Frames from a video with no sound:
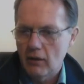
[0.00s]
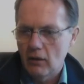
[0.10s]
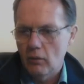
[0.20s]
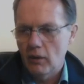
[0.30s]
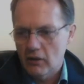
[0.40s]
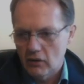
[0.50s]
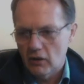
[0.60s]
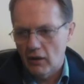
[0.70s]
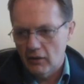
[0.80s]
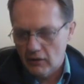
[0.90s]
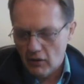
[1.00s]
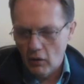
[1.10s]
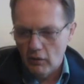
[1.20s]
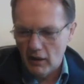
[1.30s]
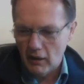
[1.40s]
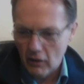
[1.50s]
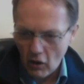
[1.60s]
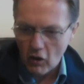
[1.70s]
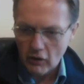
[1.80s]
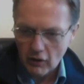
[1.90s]
You wish, you're just holding, you're
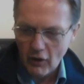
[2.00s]
long,